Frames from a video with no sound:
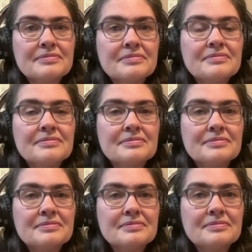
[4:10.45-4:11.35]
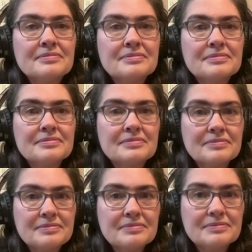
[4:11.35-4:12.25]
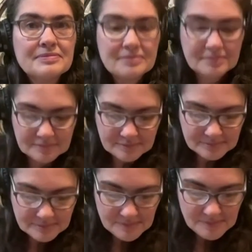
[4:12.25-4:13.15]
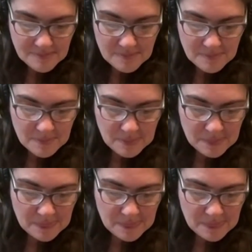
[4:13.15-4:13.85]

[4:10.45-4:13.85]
This person isn't speaking.